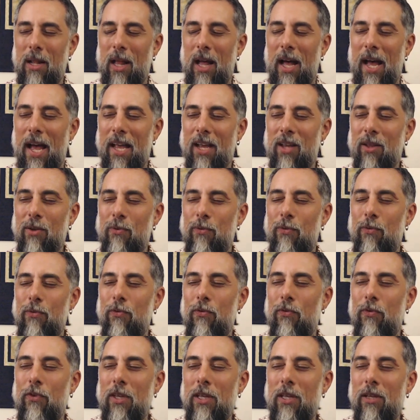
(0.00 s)
I can
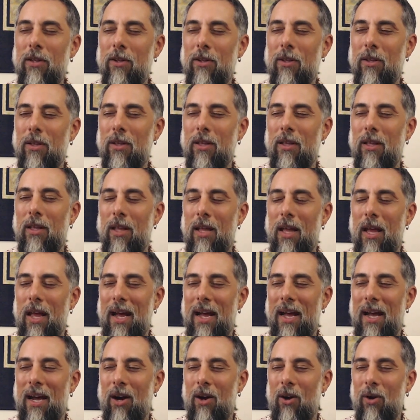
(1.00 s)
feel
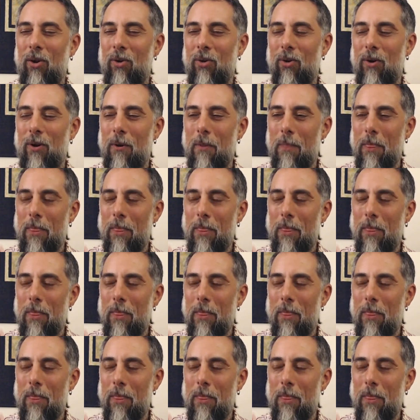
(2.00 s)
how